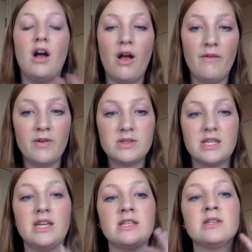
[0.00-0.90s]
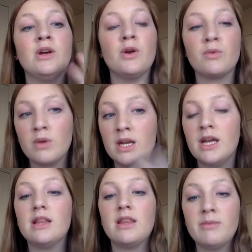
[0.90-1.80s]
all those things. Read
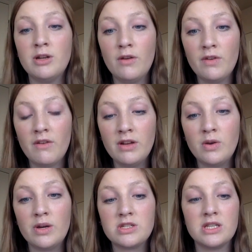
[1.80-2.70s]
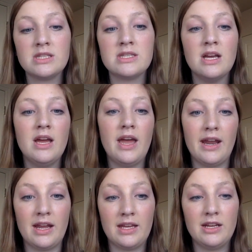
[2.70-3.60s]
it. Let me know if you have any questions,
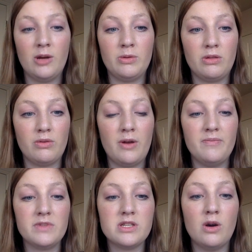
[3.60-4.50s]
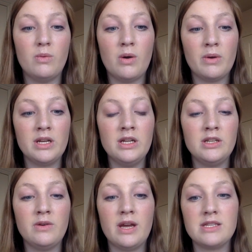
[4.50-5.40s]
and I can help you through it. So what we're going
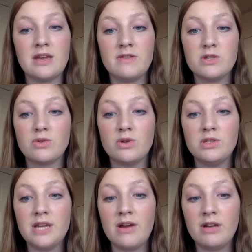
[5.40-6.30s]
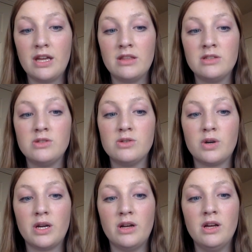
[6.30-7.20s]
to do is I've scrolled down in the
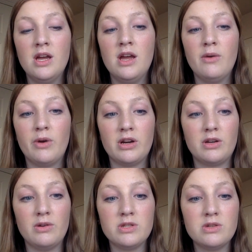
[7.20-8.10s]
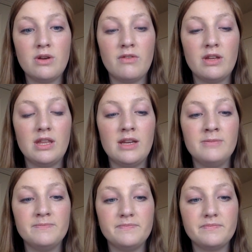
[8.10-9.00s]
tutorial where it goes through
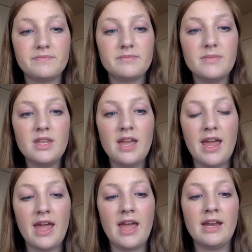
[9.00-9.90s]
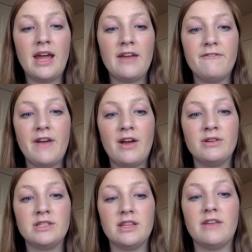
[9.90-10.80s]
everything, and I
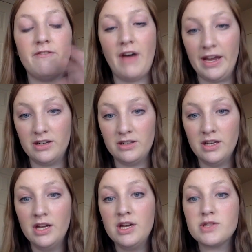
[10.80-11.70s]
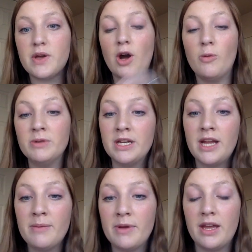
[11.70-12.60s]
found the file. So I opened it
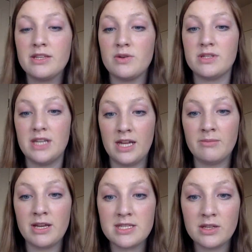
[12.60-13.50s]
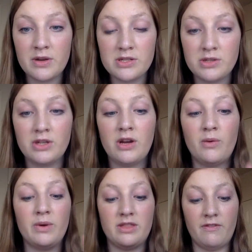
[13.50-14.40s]
up, so it's in my Silhouette
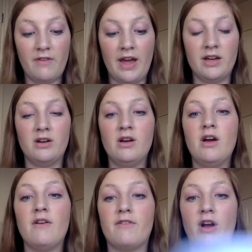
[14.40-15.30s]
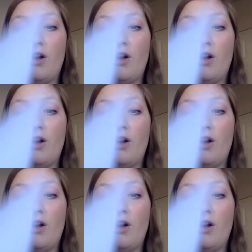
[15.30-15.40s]
Studio with the file for